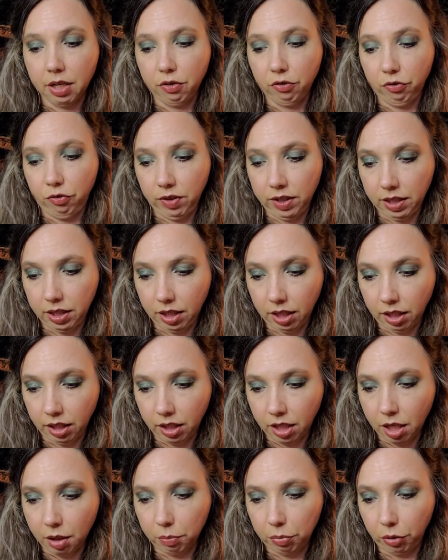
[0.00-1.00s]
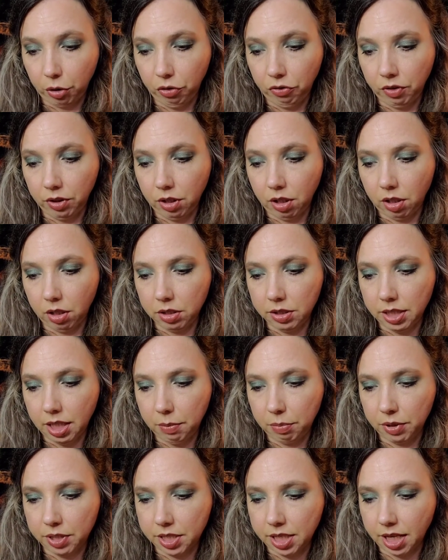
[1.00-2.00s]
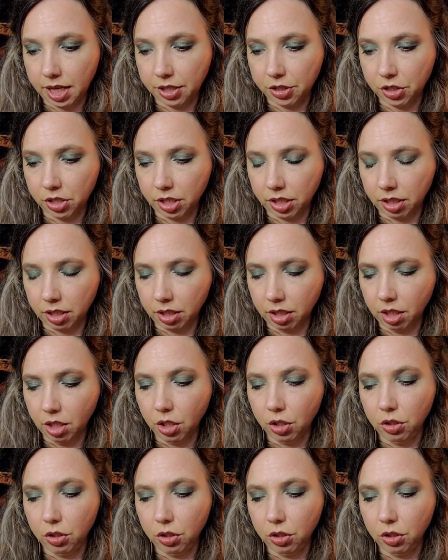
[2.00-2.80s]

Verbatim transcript: vegan, proven all day protection,